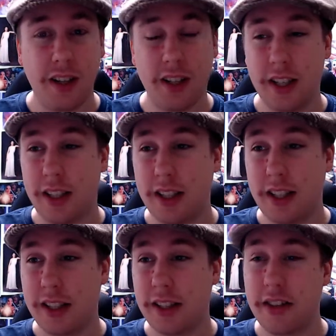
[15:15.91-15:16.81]

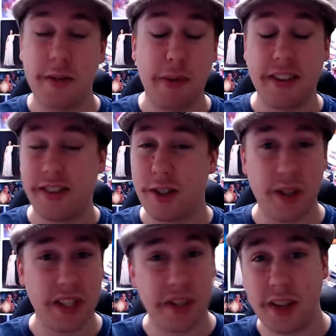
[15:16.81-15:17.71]
There was a bit of a
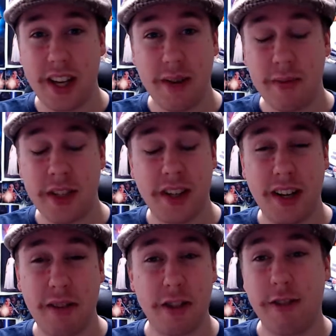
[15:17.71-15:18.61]
twist with them, so
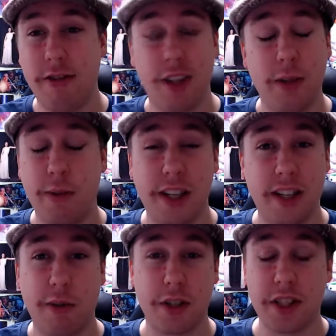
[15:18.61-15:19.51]
that was really weird.
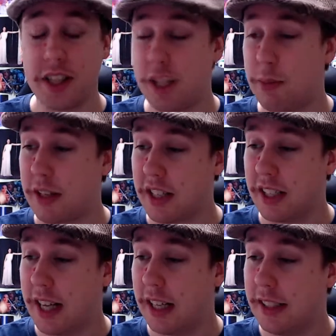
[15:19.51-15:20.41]
I wasn't expecting
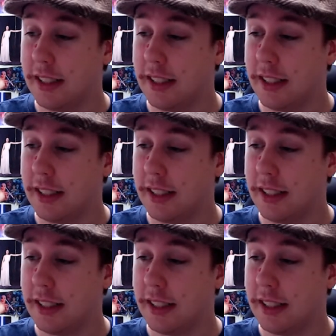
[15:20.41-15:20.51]
that.